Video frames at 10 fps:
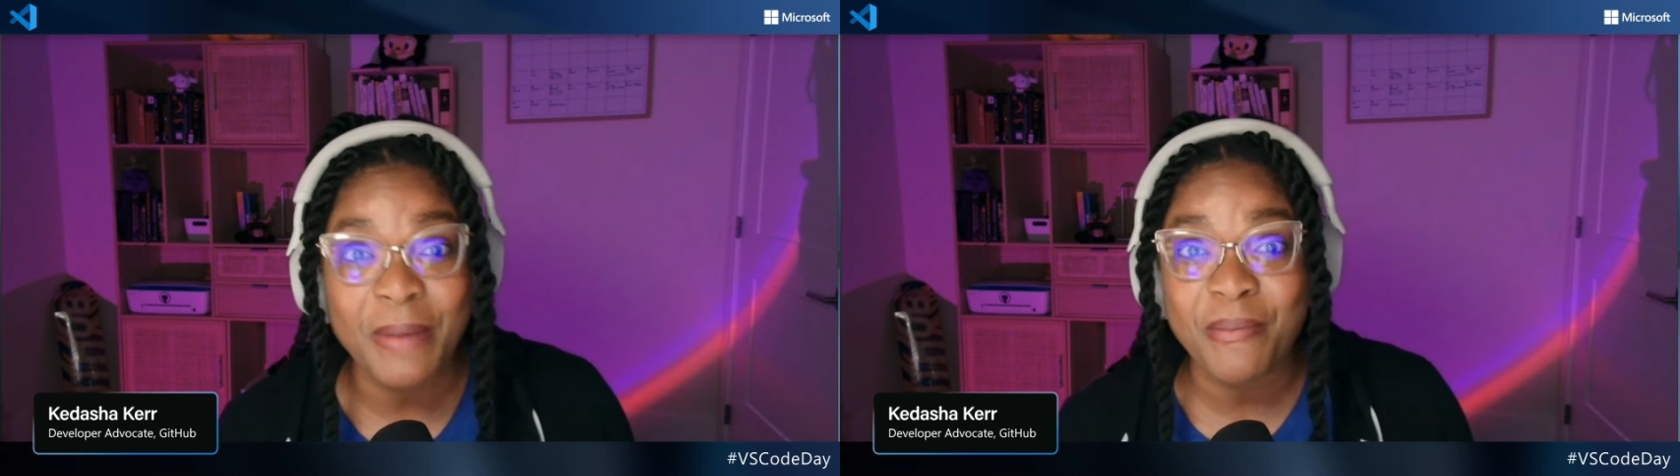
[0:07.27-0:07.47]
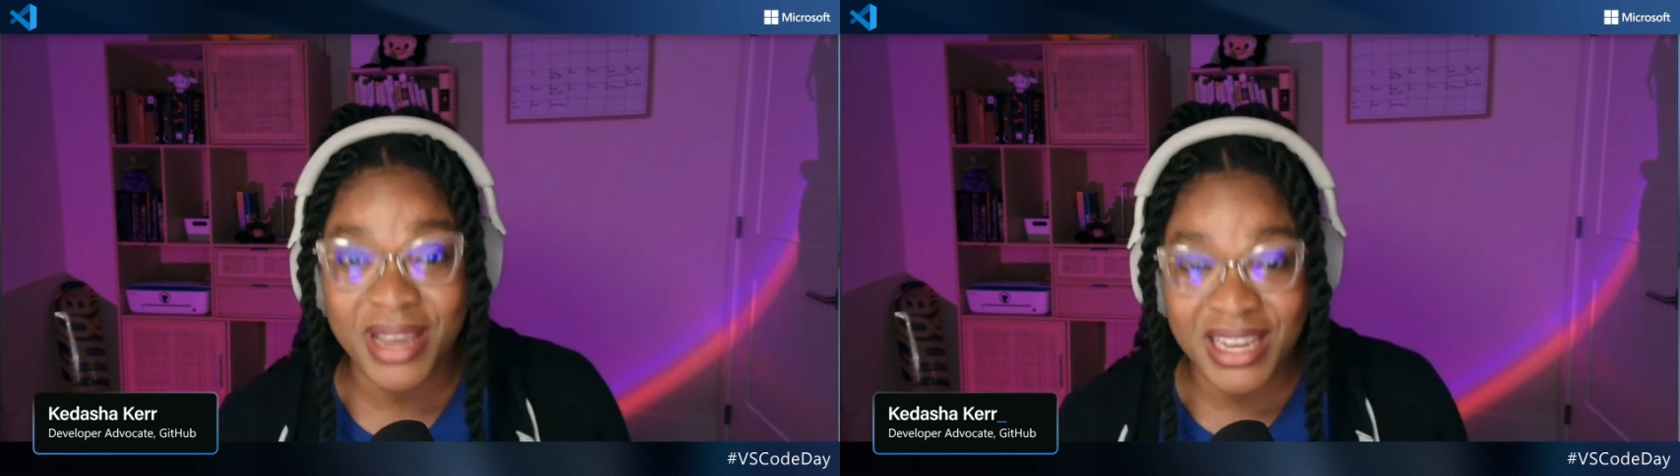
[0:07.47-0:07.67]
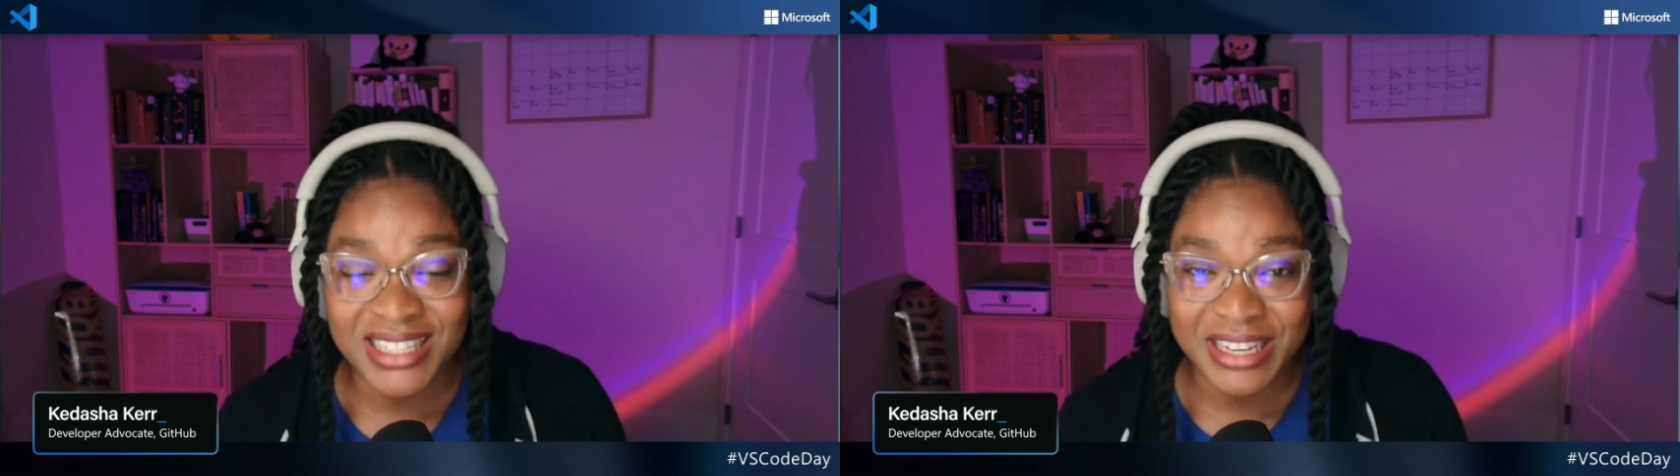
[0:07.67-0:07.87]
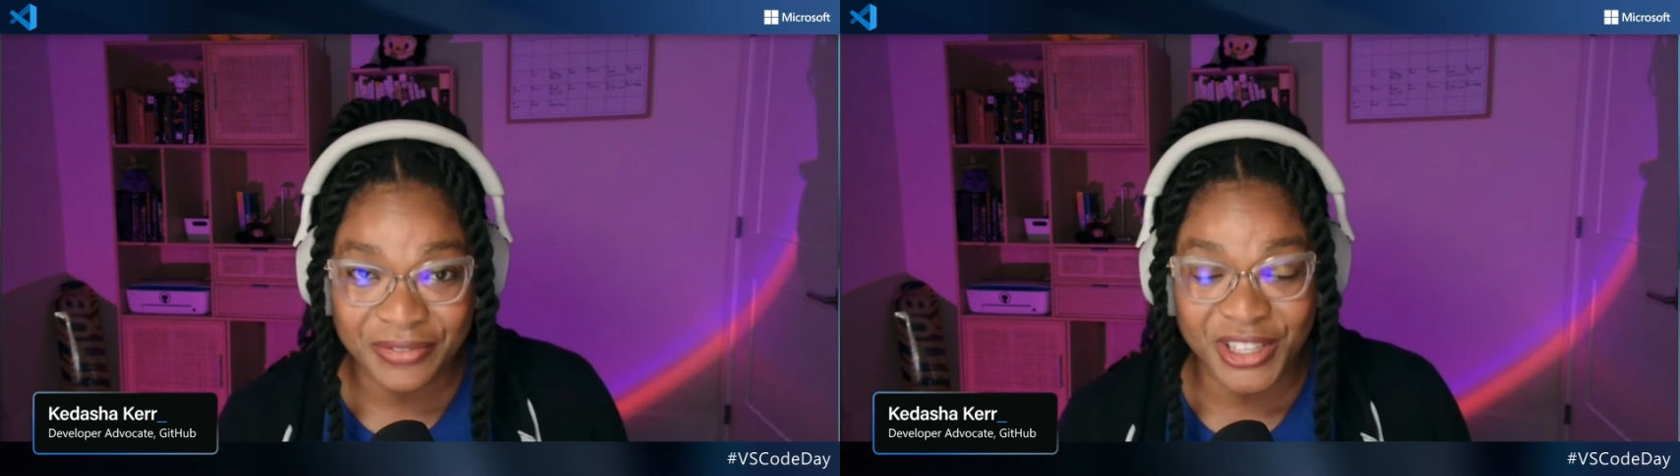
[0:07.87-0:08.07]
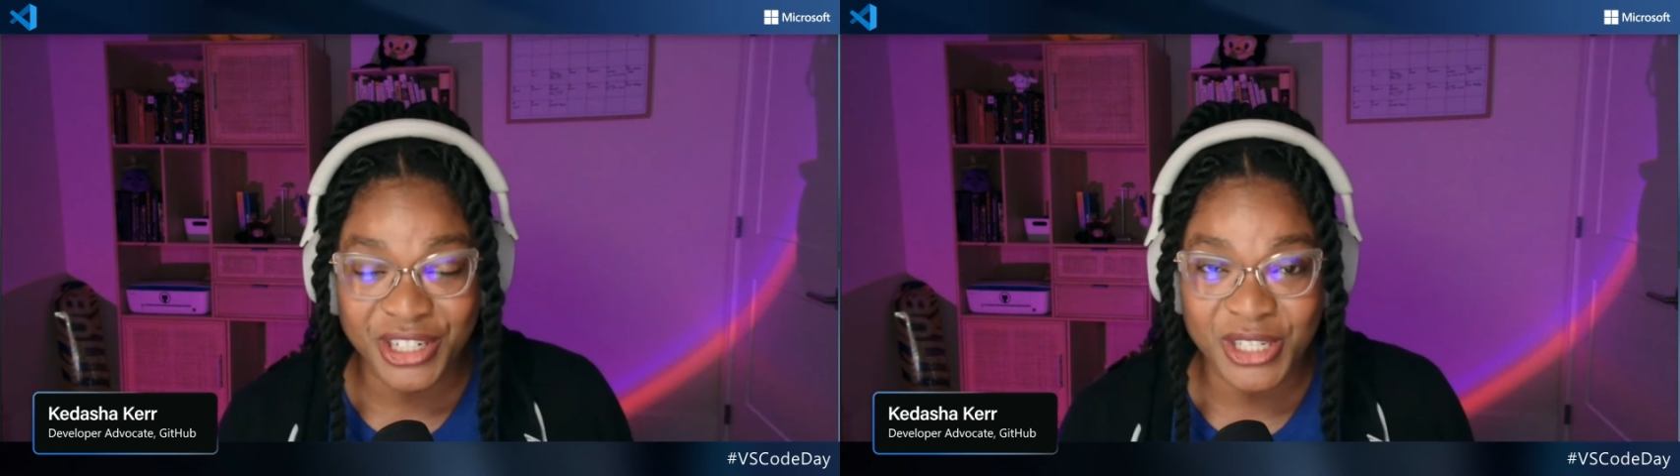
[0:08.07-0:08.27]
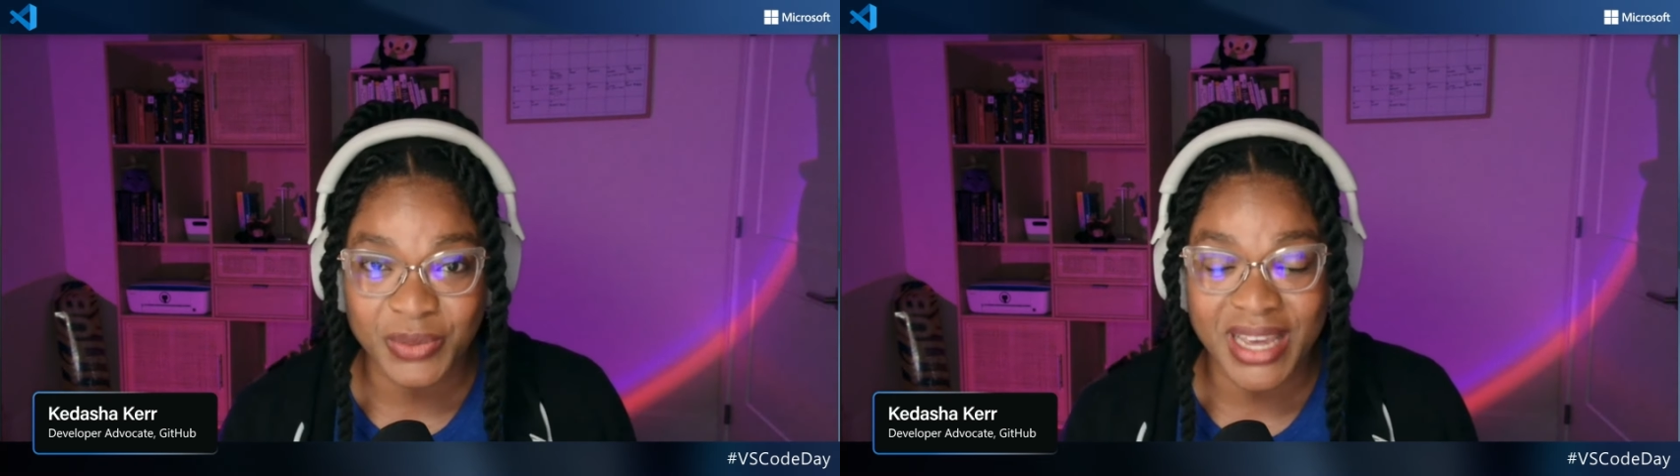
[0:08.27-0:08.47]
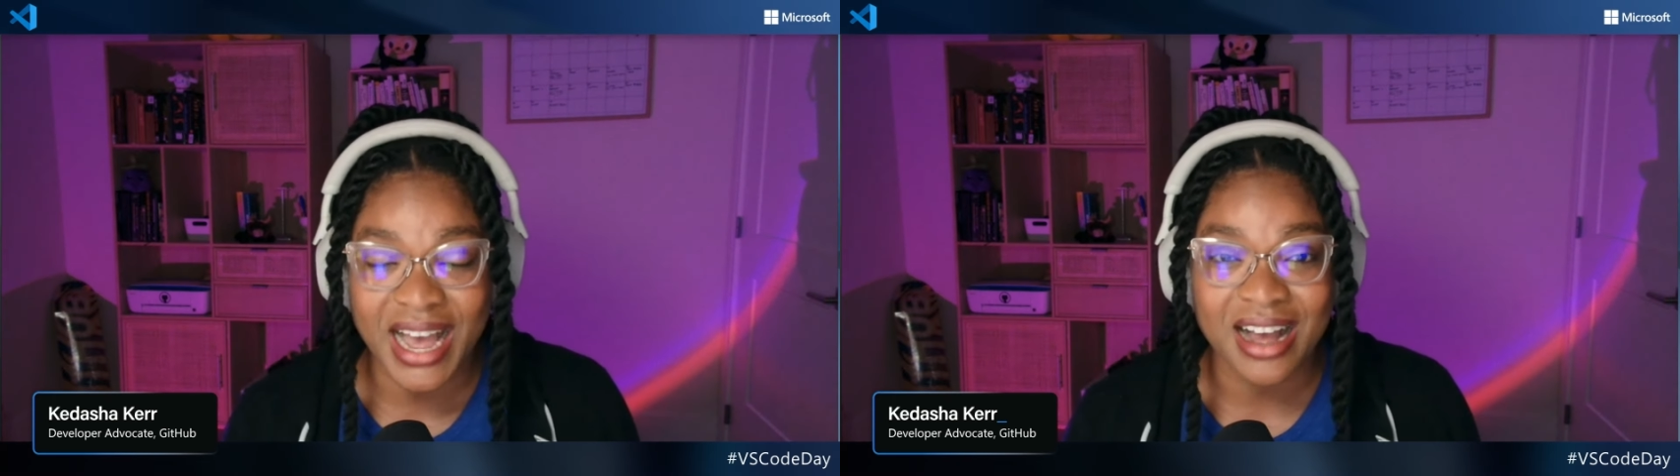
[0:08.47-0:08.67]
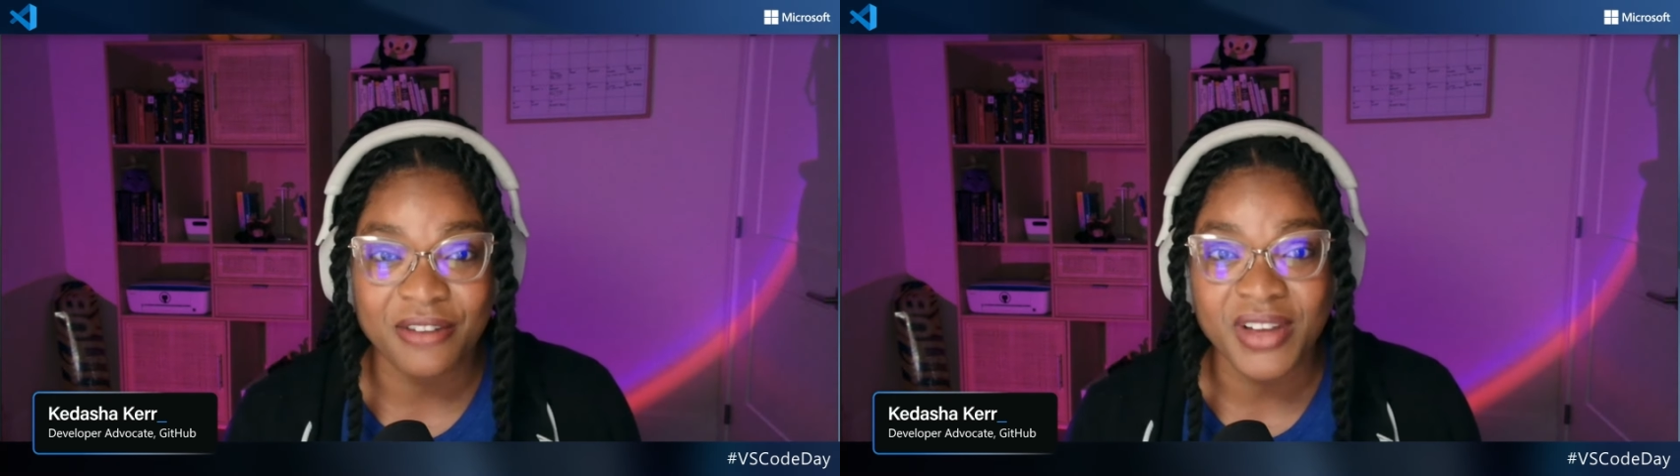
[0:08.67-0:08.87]
amazing features we
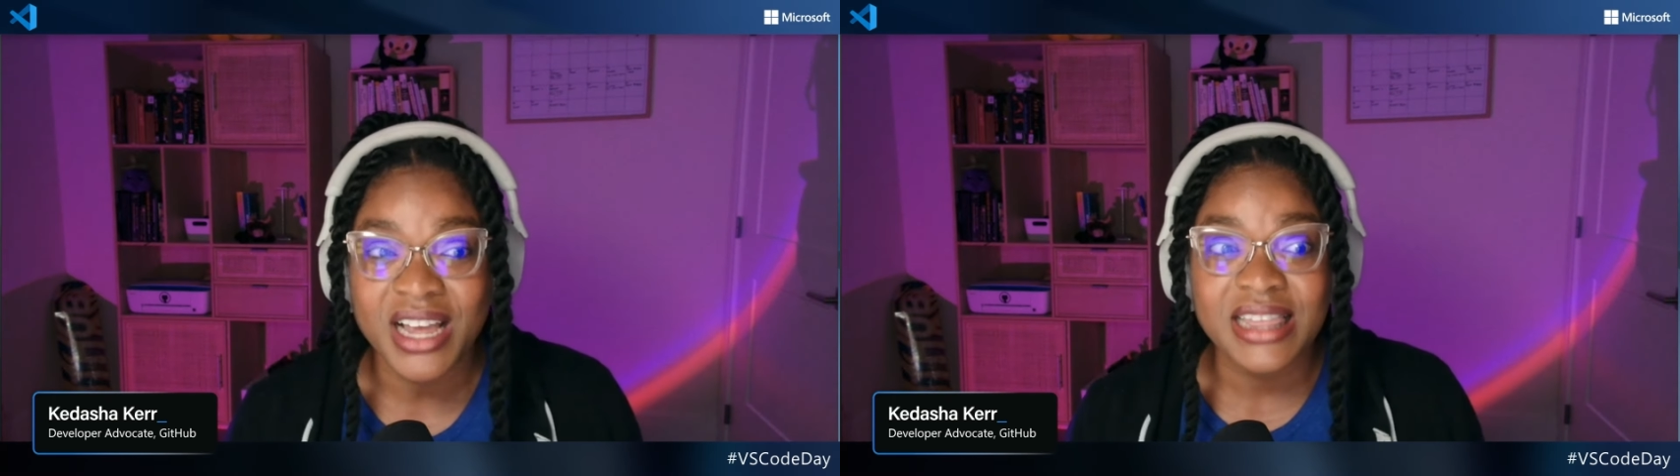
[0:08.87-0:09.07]
have